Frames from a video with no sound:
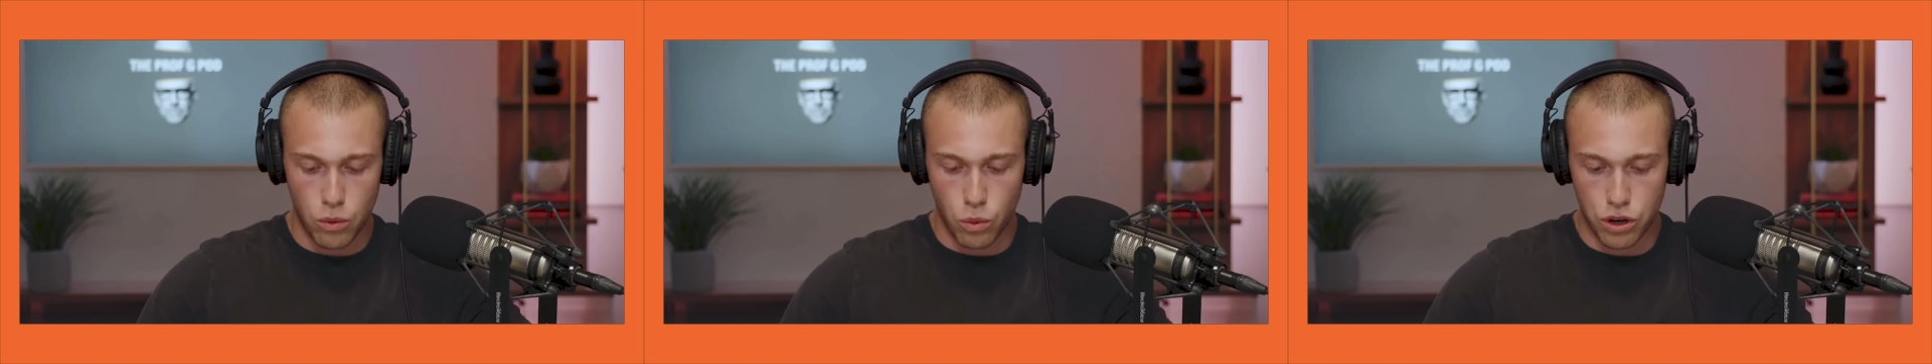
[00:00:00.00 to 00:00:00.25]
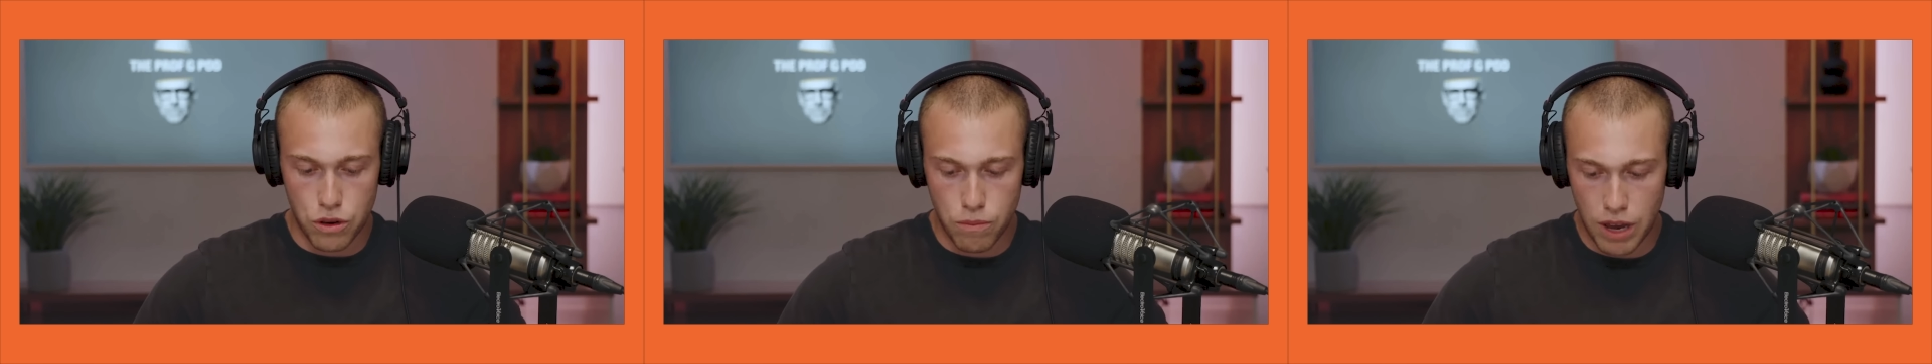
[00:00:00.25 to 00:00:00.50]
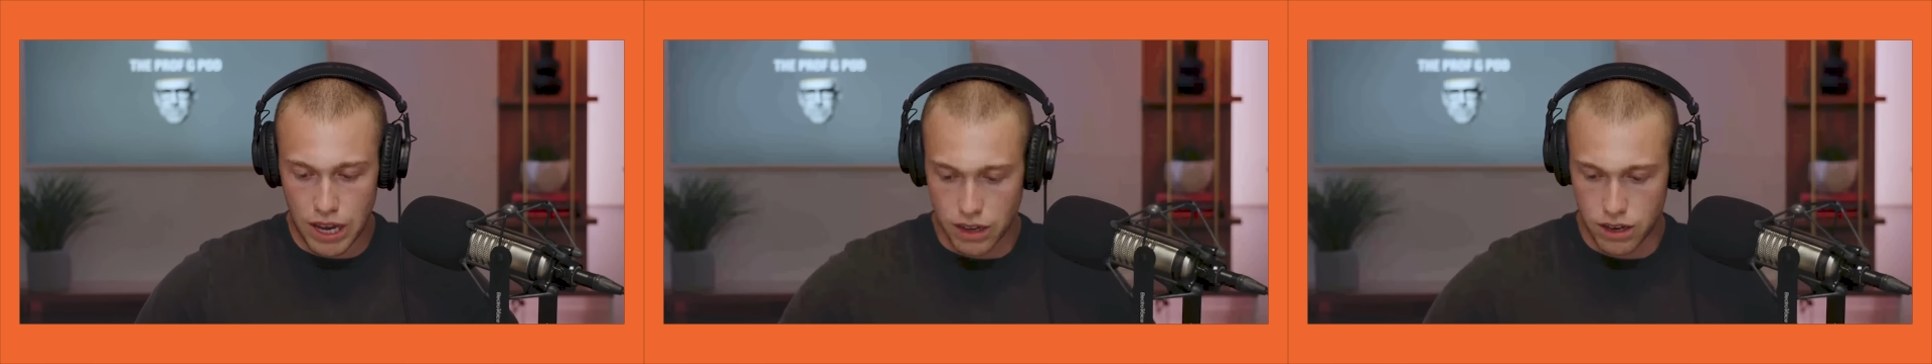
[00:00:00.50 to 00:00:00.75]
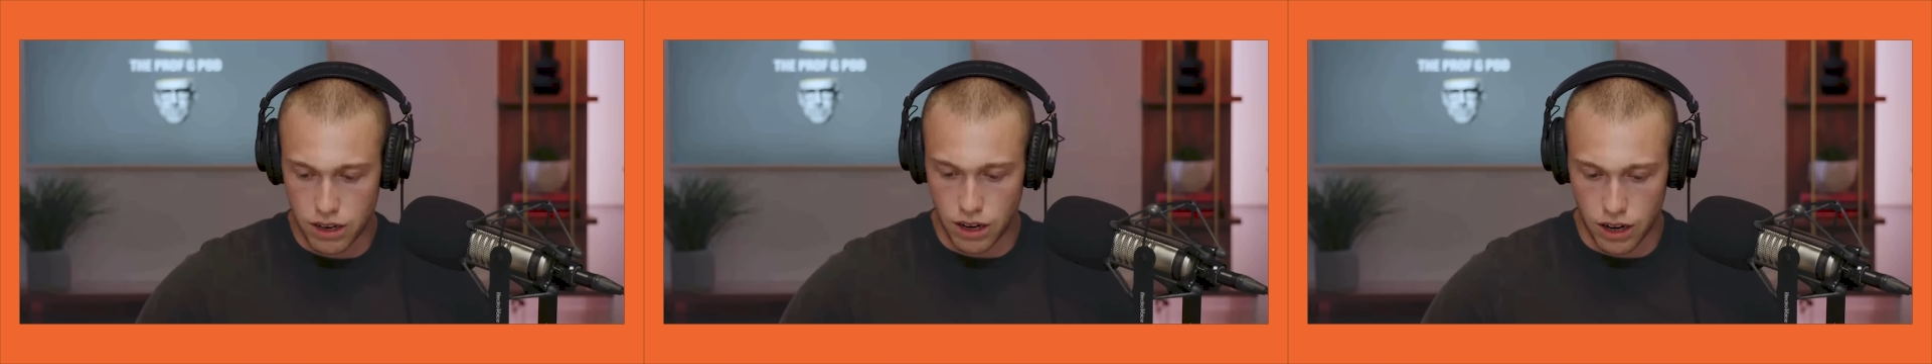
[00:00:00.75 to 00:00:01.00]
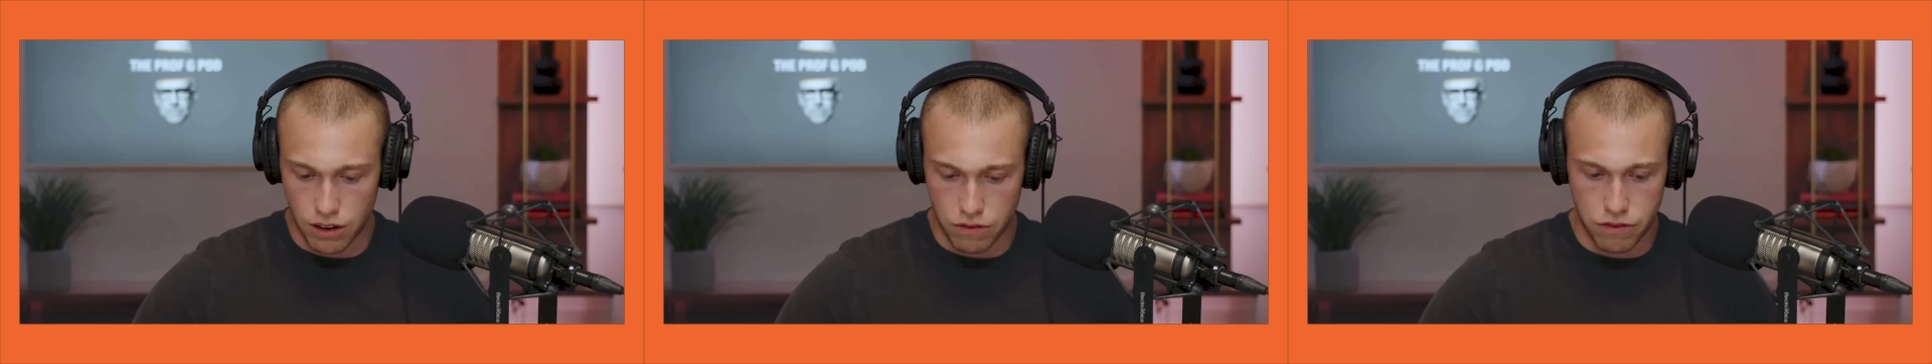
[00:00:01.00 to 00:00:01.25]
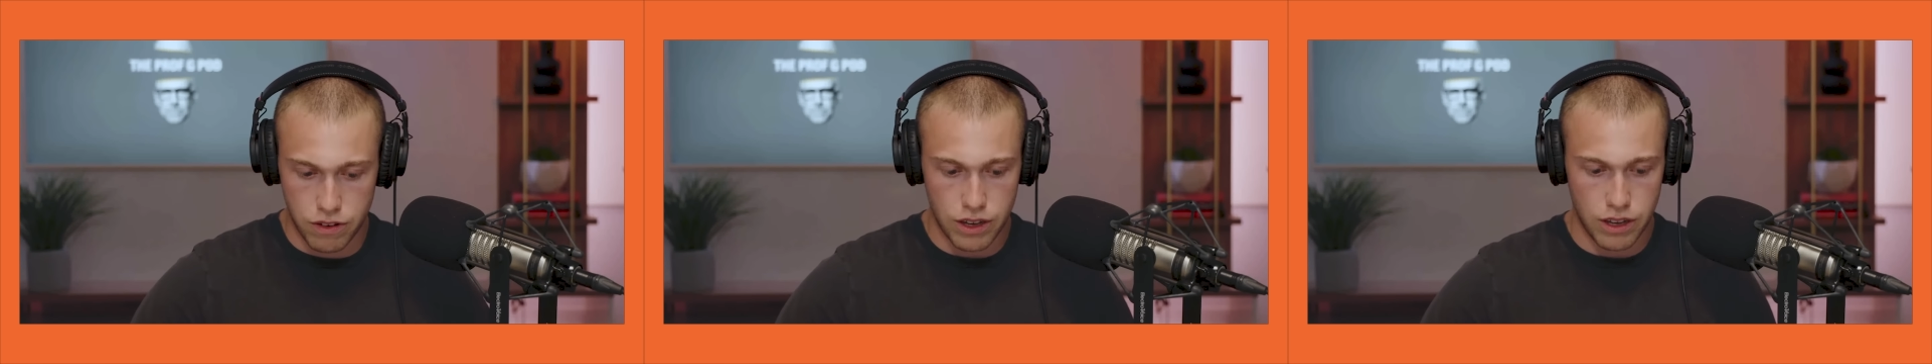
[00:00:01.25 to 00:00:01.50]
What do you make
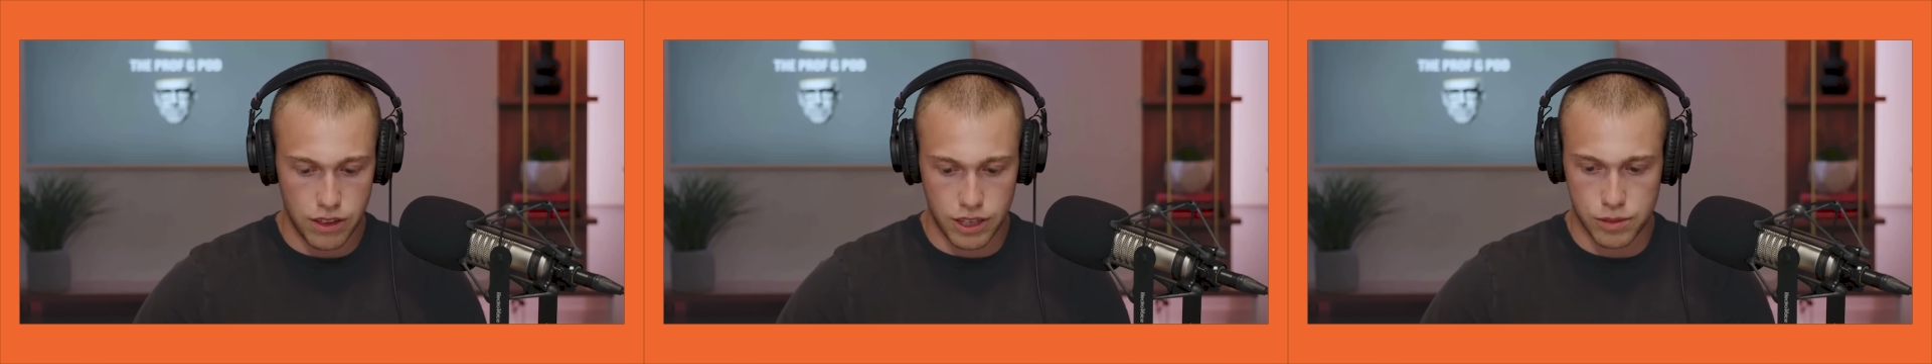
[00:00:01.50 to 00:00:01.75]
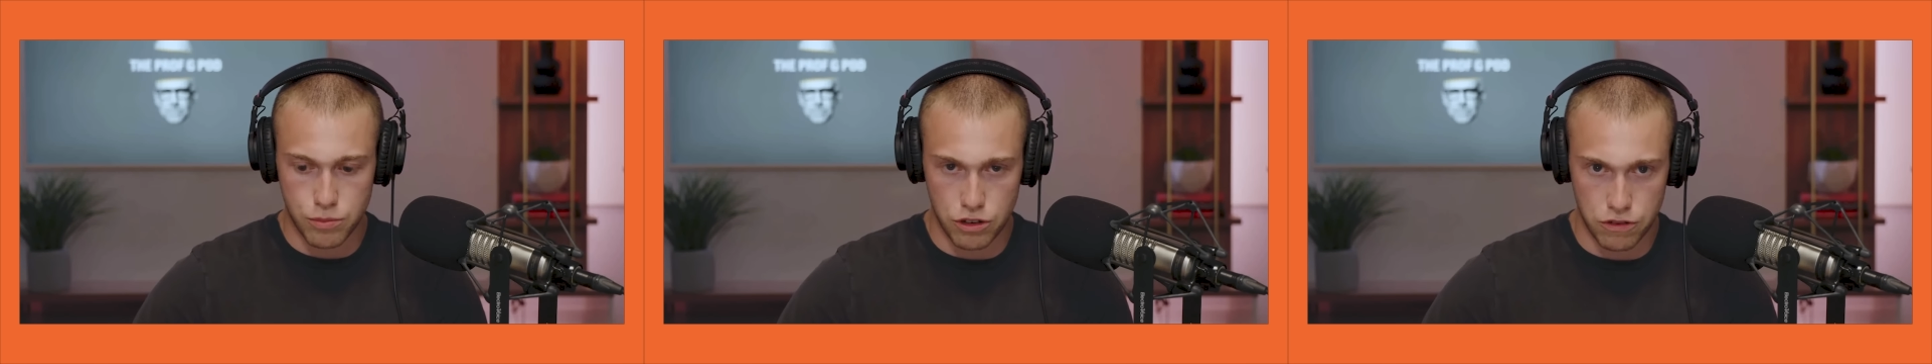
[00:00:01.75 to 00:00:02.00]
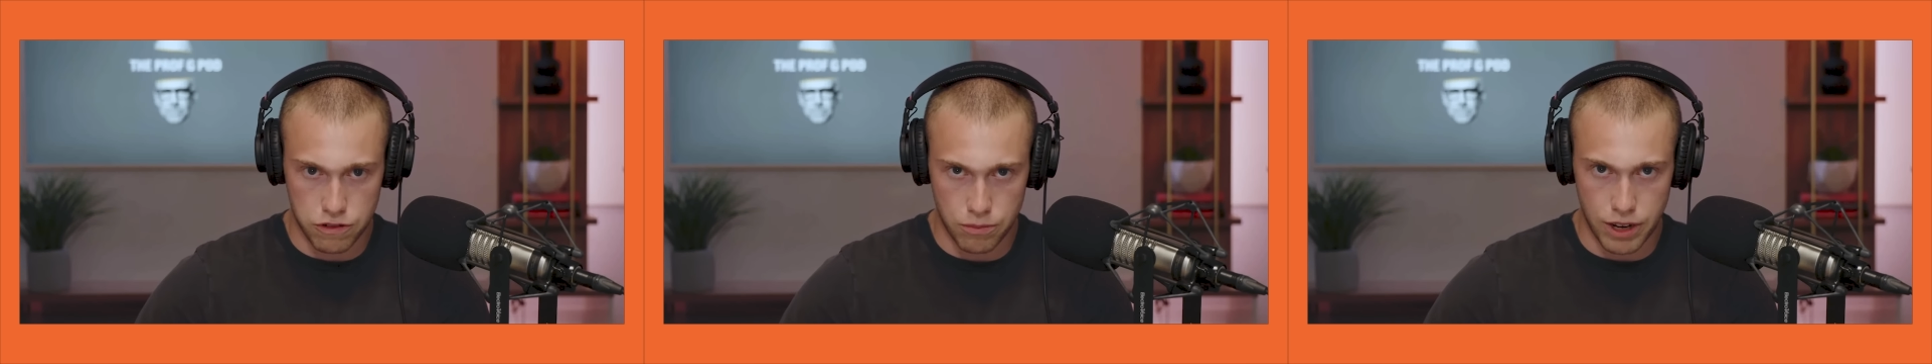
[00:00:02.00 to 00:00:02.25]
of this move from